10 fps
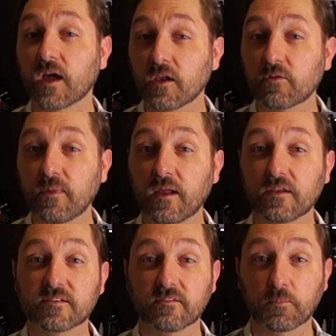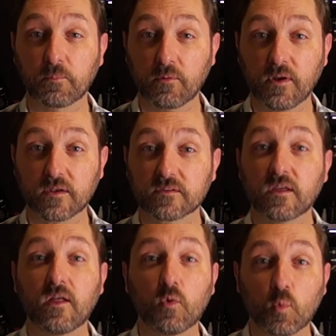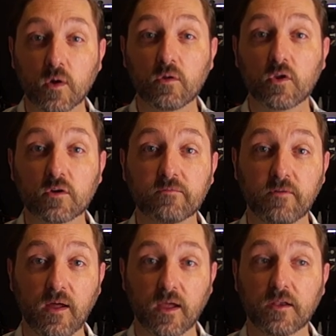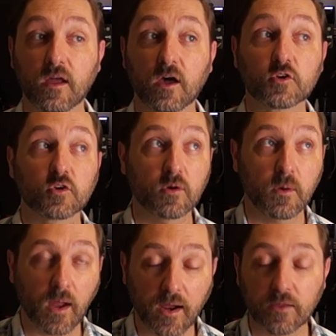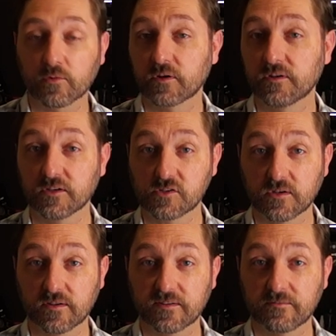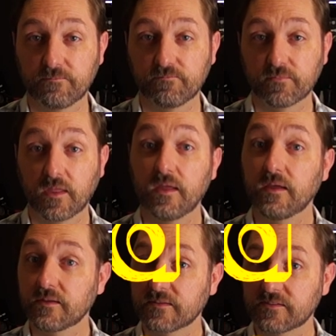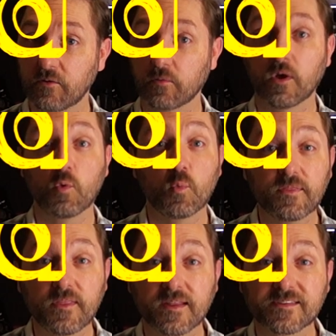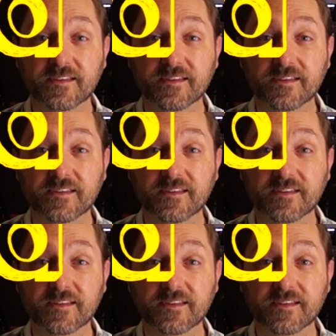color balance of the print will look fine under either conditions. So with that